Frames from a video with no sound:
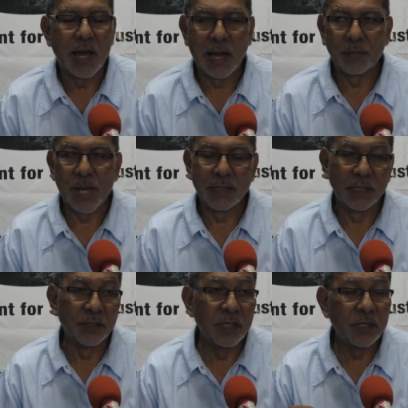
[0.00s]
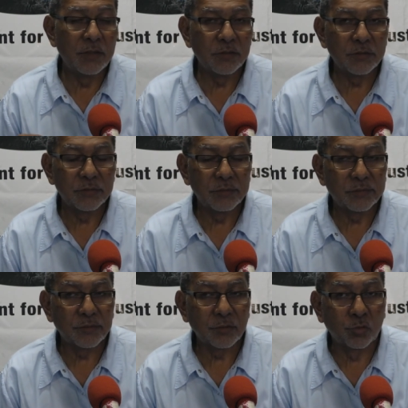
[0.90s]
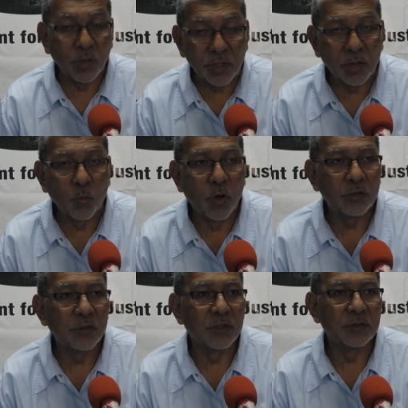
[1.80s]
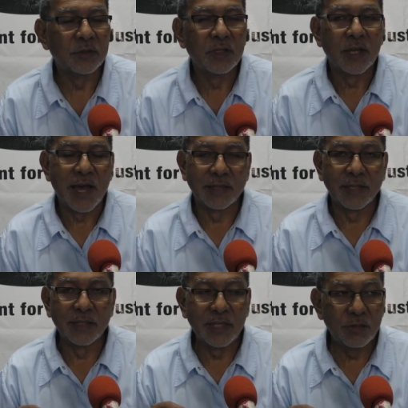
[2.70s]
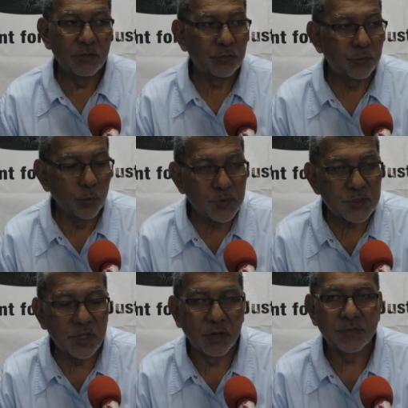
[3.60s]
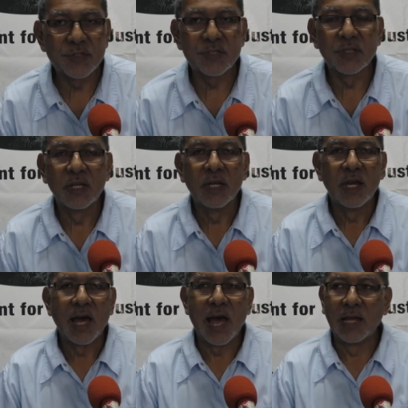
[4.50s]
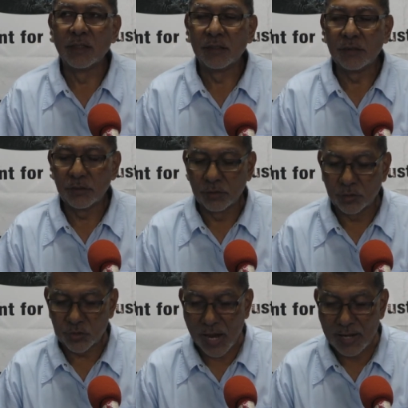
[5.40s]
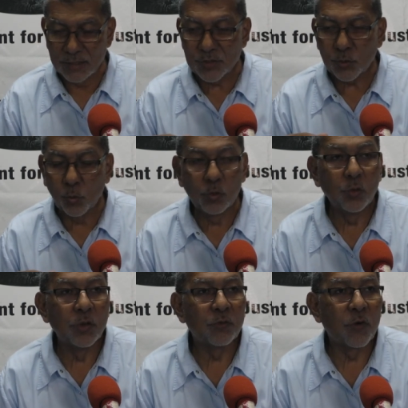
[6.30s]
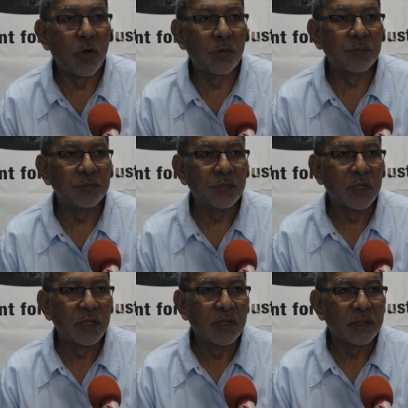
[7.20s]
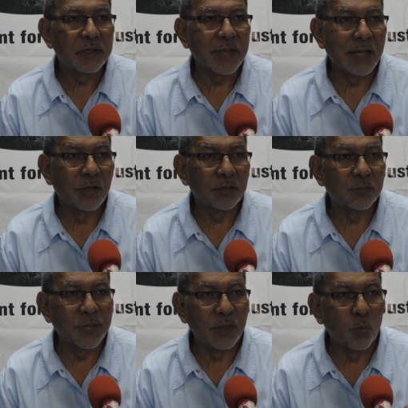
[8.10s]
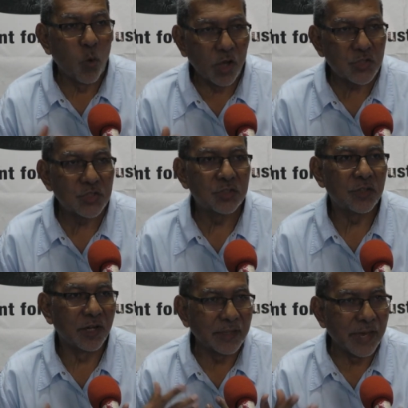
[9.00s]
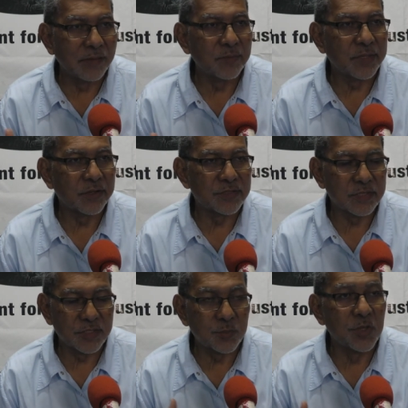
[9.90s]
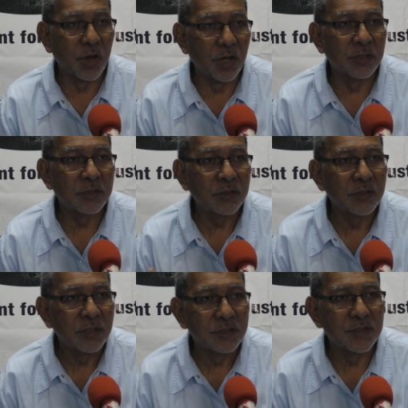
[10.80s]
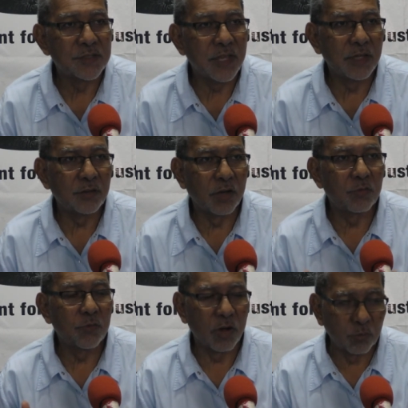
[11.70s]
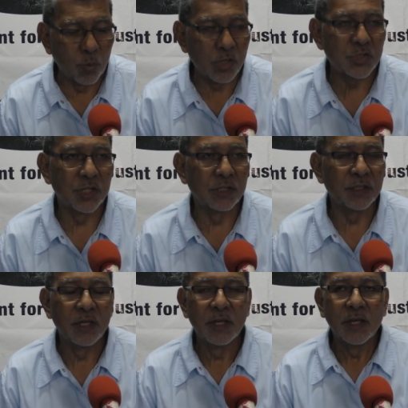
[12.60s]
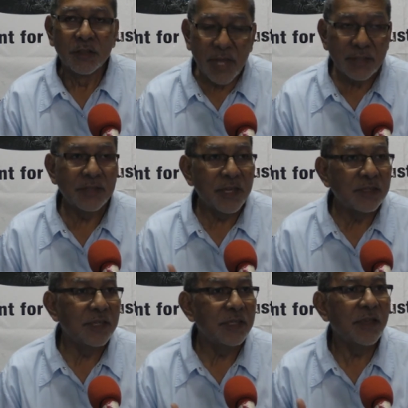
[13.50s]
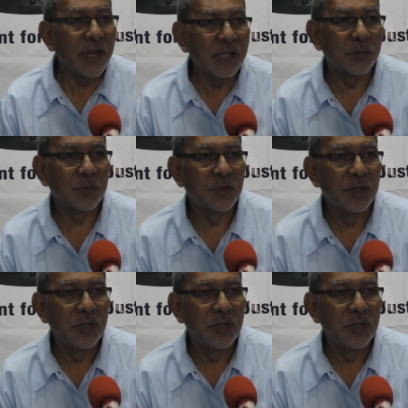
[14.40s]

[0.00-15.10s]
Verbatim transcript: um, and they need drinking water, and they need foodstuffs, and the child's school uniform cannot be washed again because it is beyond the state of, of washing. Then they need help